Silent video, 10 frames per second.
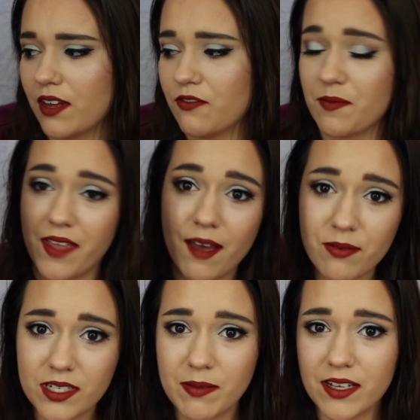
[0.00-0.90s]
like from that
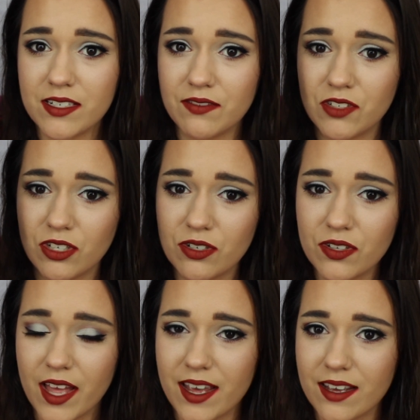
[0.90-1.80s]
perspective too,
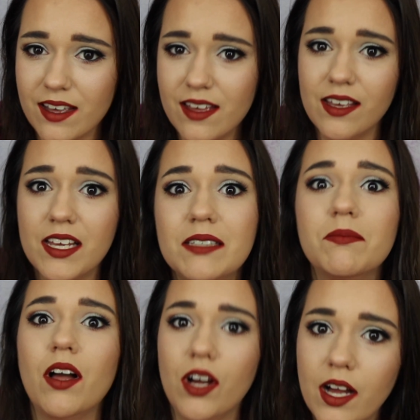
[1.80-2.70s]
like
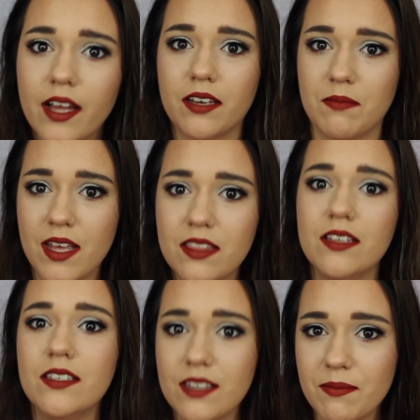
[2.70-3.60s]
come on, make
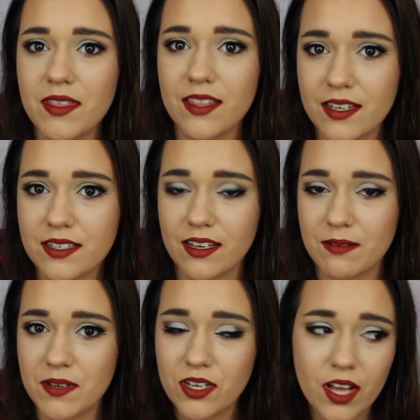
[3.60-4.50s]
this something that's gonna be